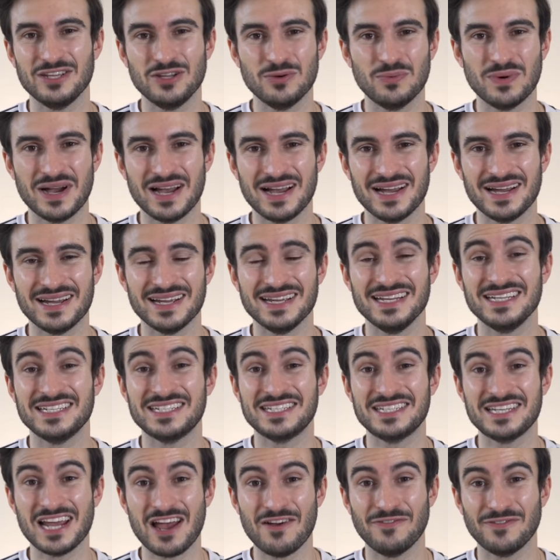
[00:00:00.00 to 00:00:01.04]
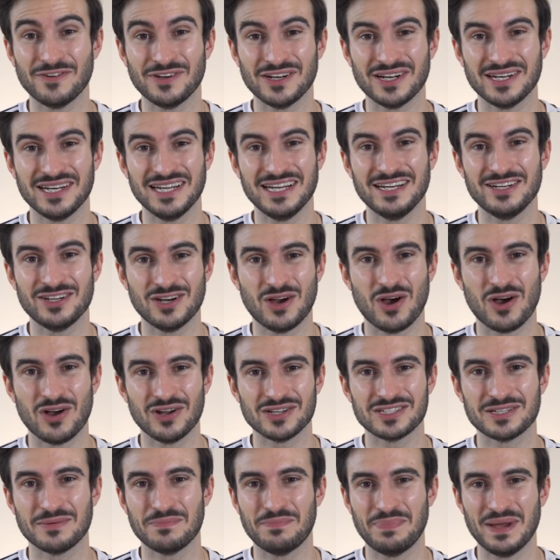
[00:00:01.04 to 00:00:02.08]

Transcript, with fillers: you wear is definitely not